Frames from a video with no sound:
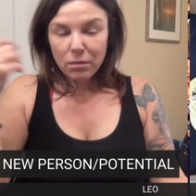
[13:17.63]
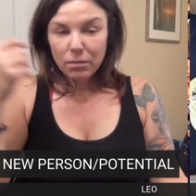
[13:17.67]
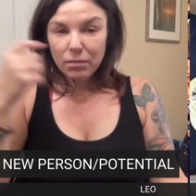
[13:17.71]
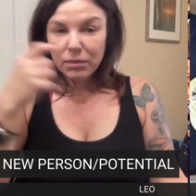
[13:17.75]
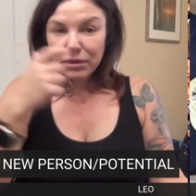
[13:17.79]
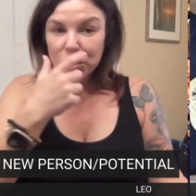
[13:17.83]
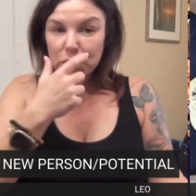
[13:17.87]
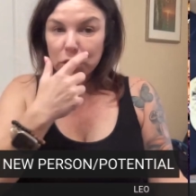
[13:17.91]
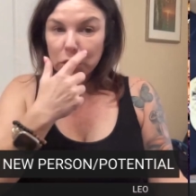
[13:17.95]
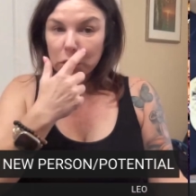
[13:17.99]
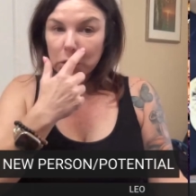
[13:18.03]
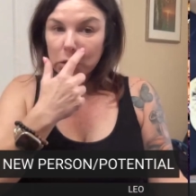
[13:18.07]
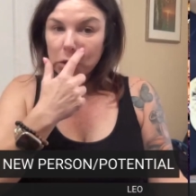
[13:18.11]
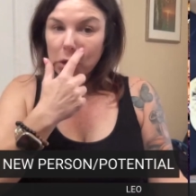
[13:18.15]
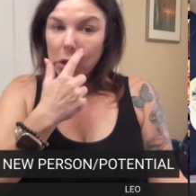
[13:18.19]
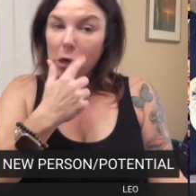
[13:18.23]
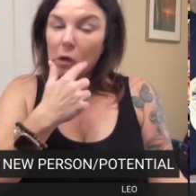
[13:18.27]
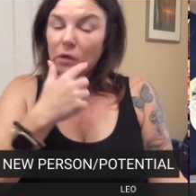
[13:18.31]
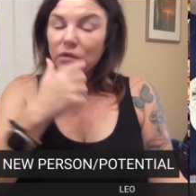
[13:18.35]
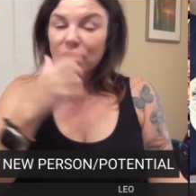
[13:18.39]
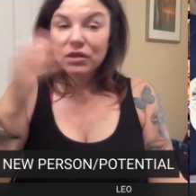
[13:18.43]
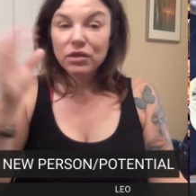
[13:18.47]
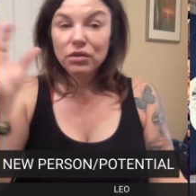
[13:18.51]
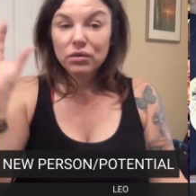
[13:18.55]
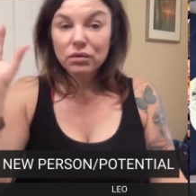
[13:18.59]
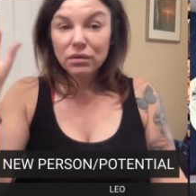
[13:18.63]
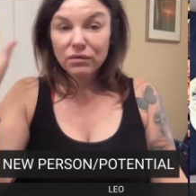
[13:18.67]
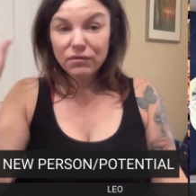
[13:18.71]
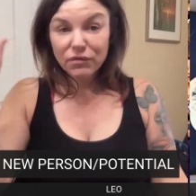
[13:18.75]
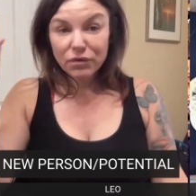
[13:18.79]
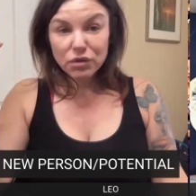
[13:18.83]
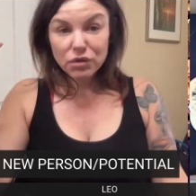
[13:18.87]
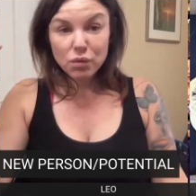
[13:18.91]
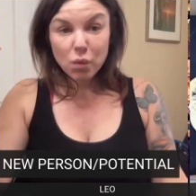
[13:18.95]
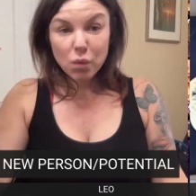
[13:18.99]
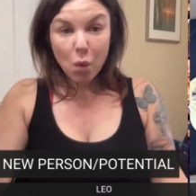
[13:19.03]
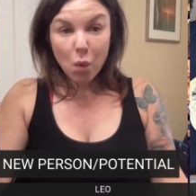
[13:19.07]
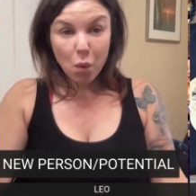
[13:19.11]
But your the
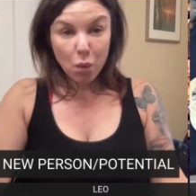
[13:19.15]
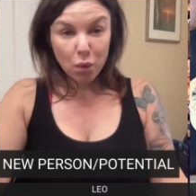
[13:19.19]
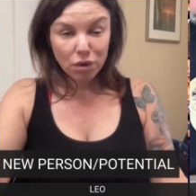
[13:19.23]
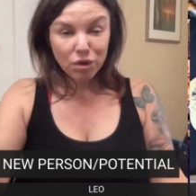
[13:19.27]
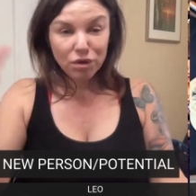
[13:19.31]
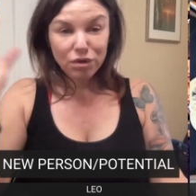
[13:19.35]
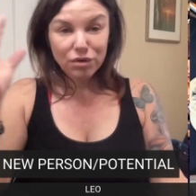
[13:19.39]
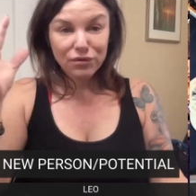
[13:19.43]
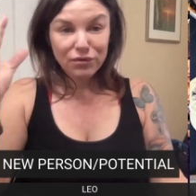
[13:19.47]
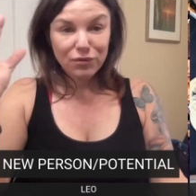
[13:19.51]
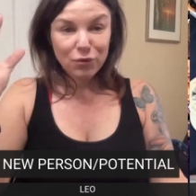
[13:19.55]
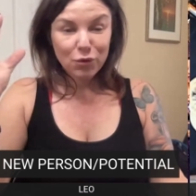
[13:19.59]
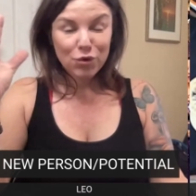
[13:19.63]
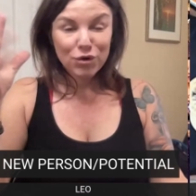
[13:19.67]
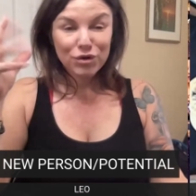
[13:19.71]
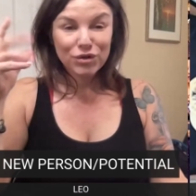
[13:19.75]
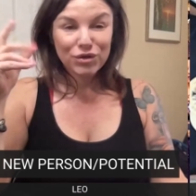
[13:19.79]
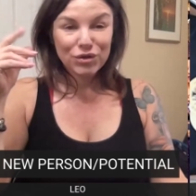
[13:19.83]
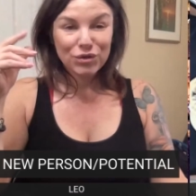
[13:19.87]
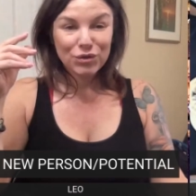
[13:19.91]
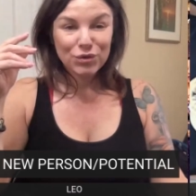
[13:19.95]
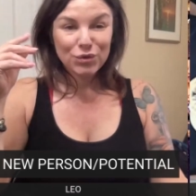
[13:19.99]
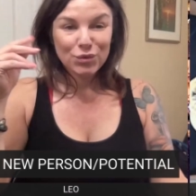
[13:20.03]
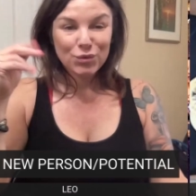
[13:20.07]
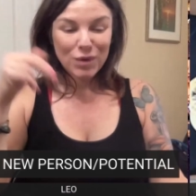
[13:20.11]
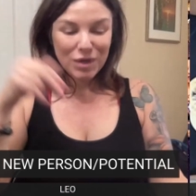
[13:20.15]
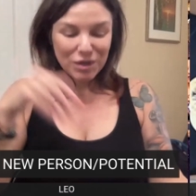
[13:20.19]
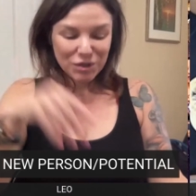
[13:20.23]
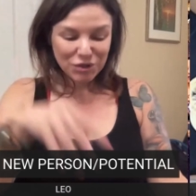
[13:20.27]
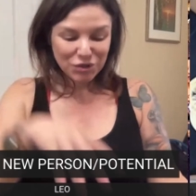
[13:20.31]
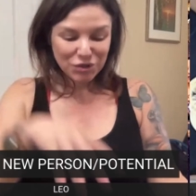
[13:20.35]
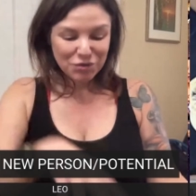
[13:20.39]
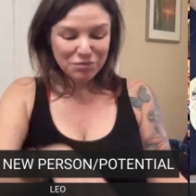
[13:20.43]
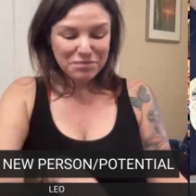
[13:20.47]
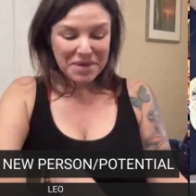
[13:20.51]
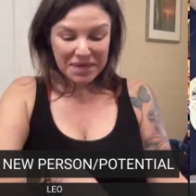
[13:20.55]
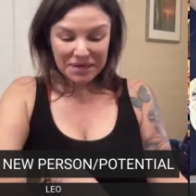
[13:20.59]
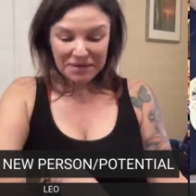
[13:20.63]
universe will work for you when
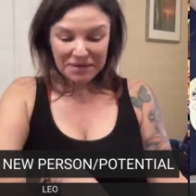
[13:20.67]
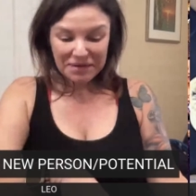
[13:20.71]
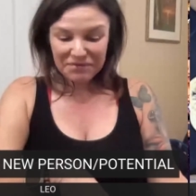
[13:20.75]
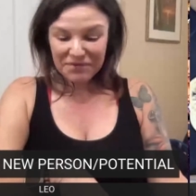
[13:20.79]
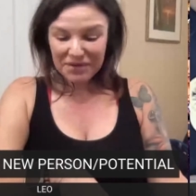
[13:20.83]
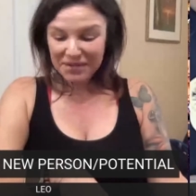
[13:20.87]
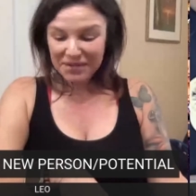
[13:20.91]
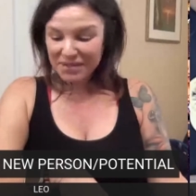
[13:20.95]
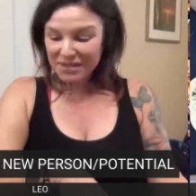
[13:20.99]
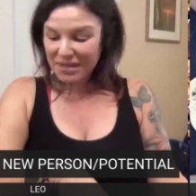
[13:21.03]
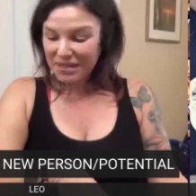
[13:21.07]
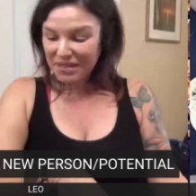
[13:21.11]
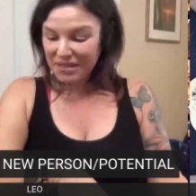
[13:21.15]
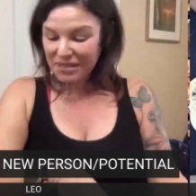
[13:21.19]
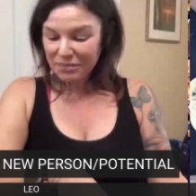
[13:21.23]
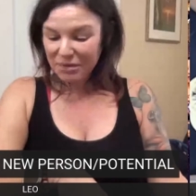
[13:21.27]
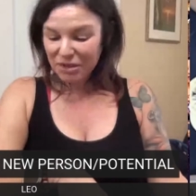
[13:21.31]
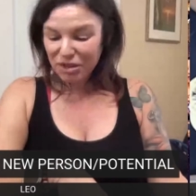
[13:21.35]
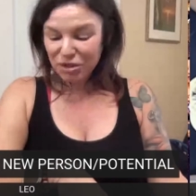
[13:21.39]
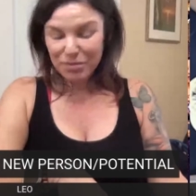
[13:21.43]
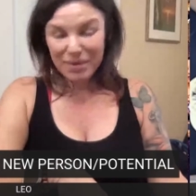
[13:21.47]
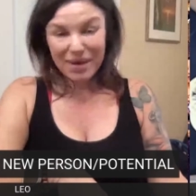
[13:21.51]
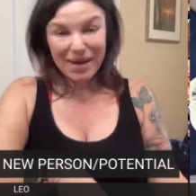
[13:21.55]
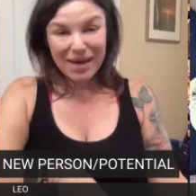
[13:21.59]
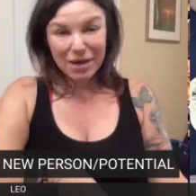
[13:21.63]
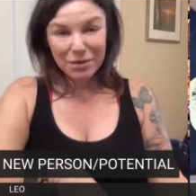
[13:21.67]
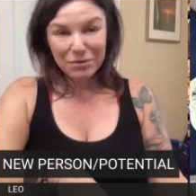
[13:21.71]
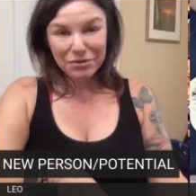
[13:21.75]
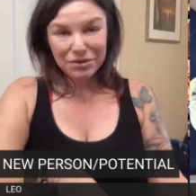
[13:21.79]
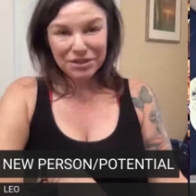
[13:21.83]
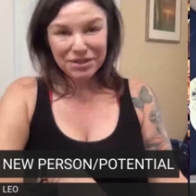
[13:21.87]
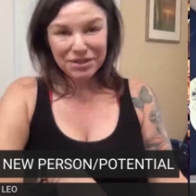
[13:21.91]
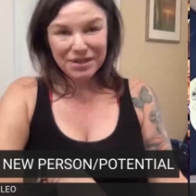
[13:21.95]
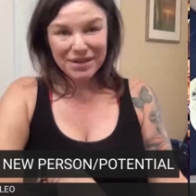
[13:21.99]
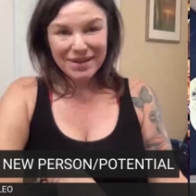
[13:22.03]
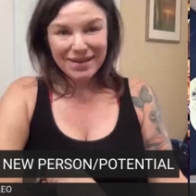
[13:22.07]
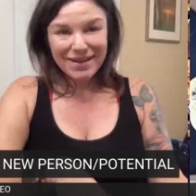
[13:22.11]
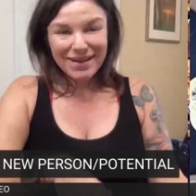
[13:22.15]
you're manifesting this much
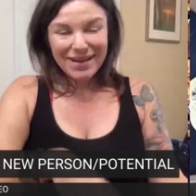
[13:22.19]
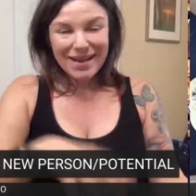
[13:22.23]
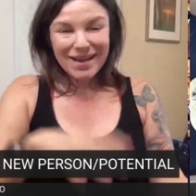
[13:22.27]
power,